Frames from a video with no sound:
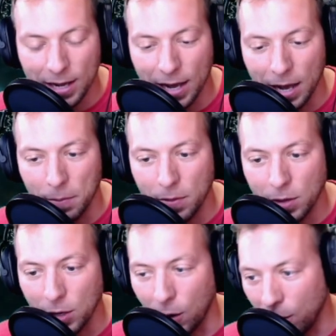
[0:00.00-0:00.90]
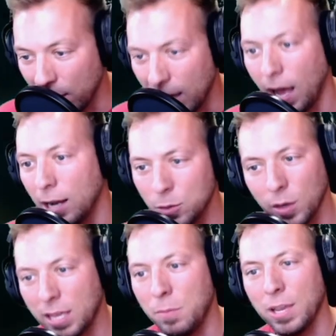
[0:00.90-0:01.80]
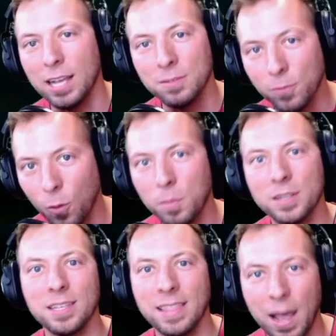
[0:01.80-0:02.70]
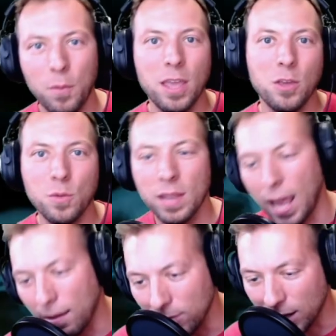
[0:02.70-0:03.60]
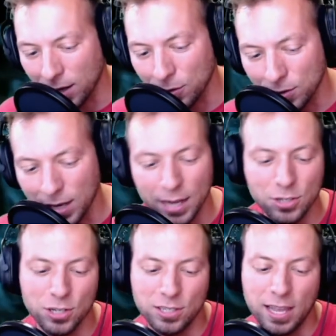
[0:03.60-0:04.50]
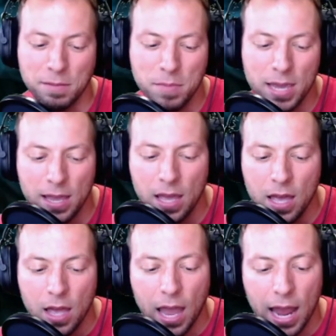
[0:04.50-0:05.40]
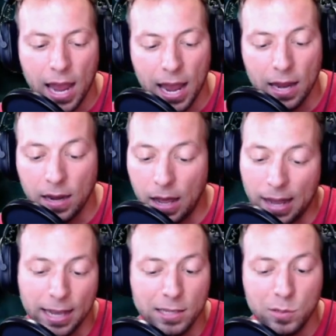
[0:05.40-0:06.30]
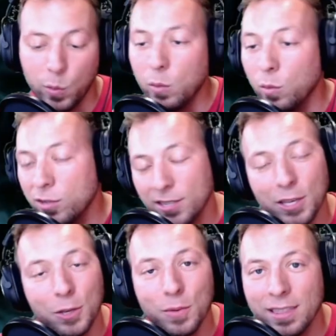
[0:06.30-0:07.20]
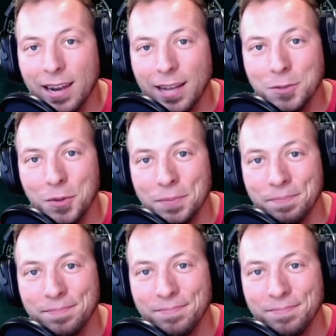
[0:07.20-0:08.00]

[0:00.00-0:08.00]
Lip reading: that I just want to keep you guys informed, because then that way you can have luck on your side just like me. And I guess we will see you in the next one.